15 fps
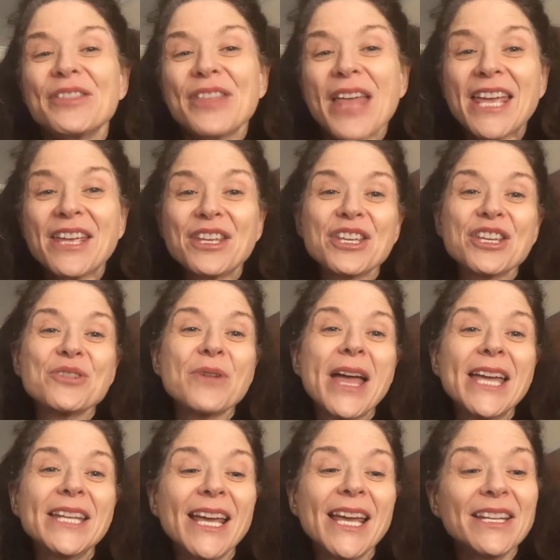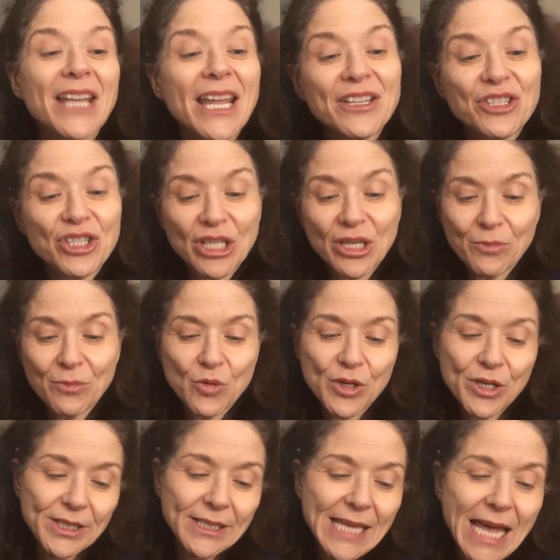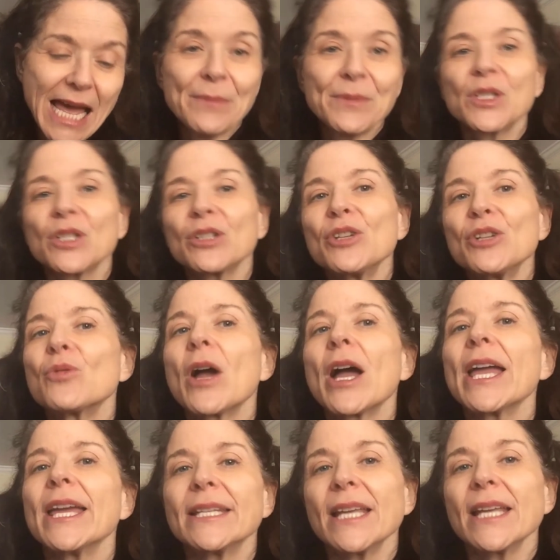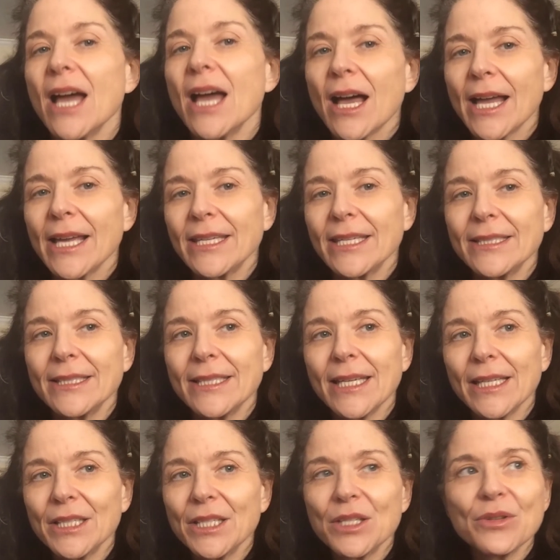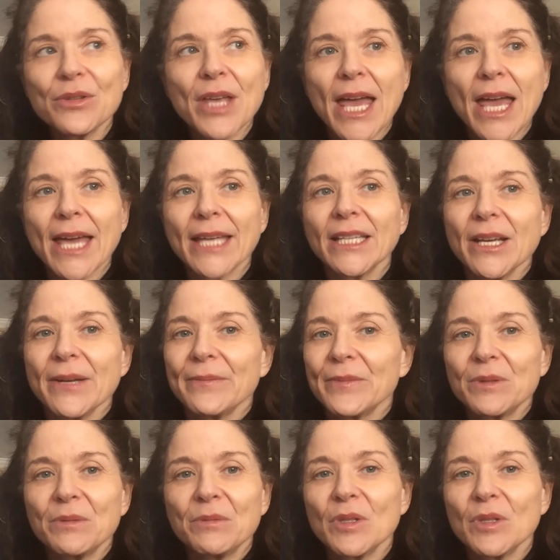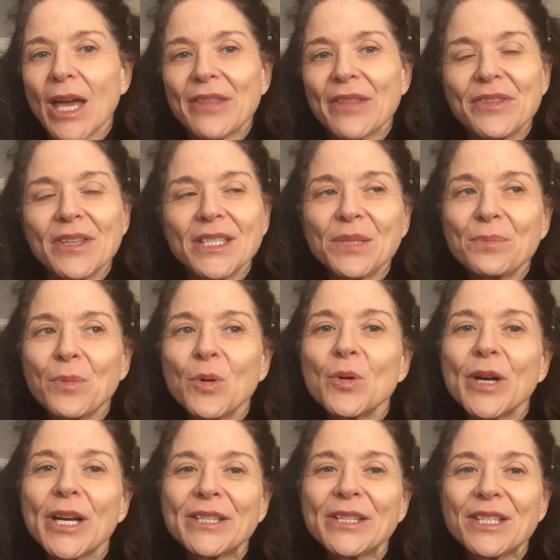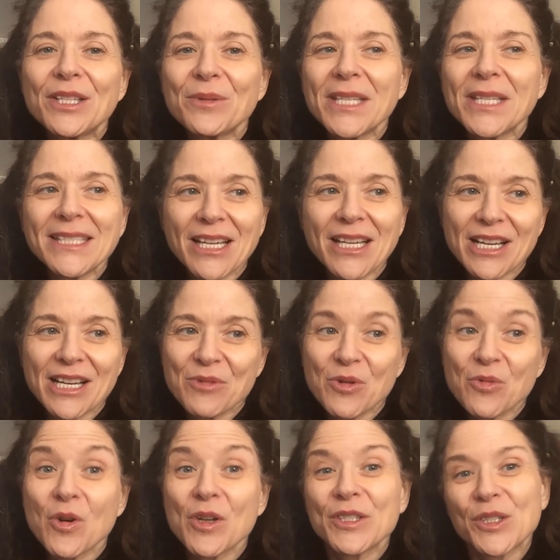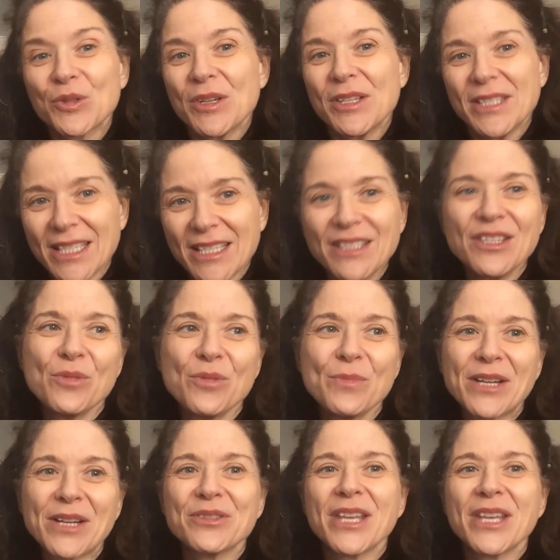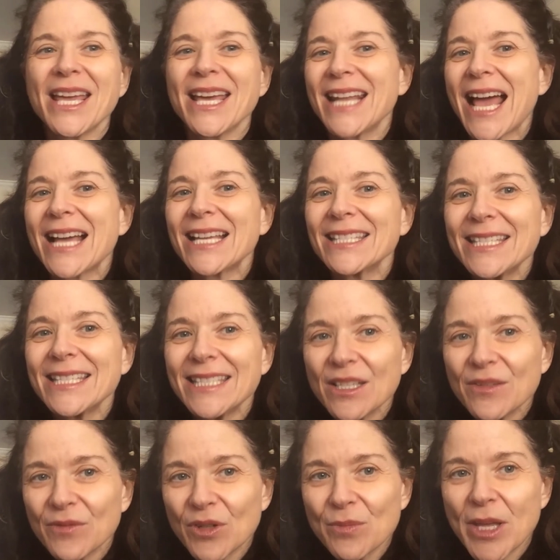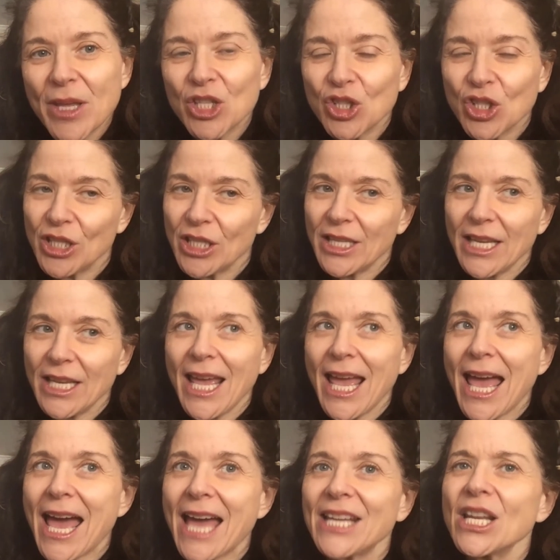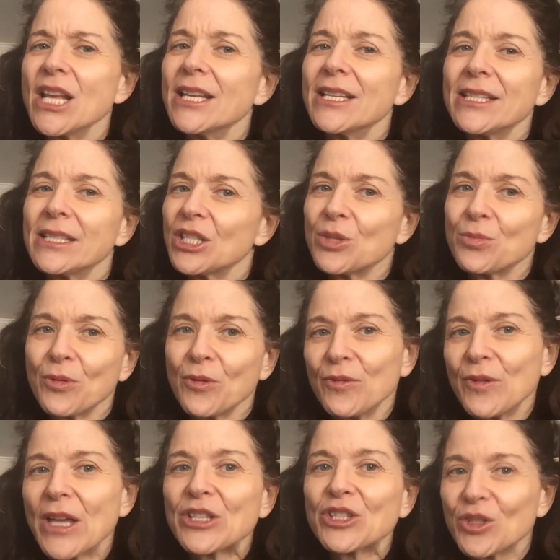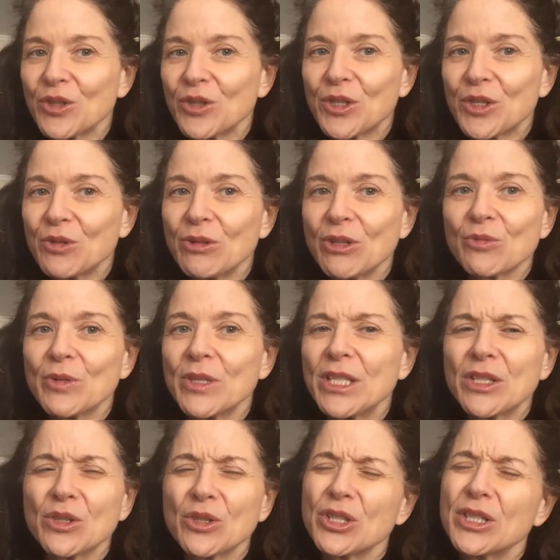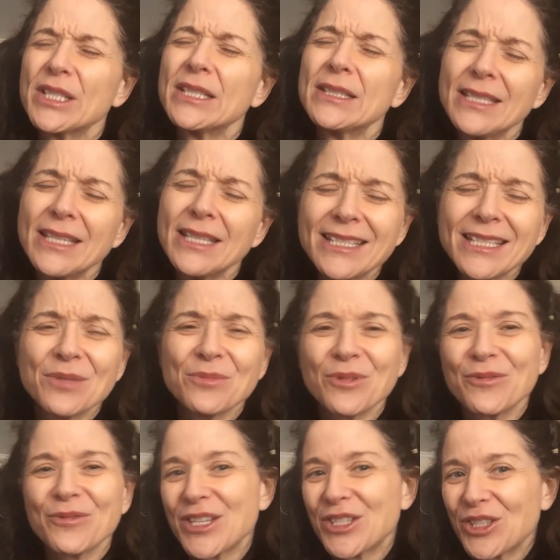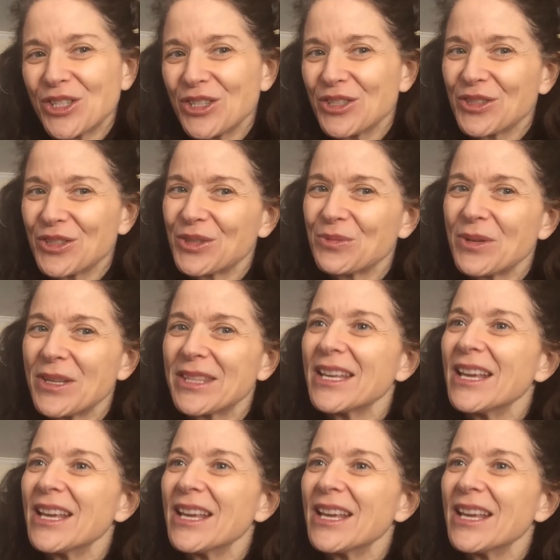Thank you. And Jim Woods is absolutely right. I can tell you that at this point, there was a time where Wall Street did know better. They had access to information, and they had such professionals doing research, seasoned professionals with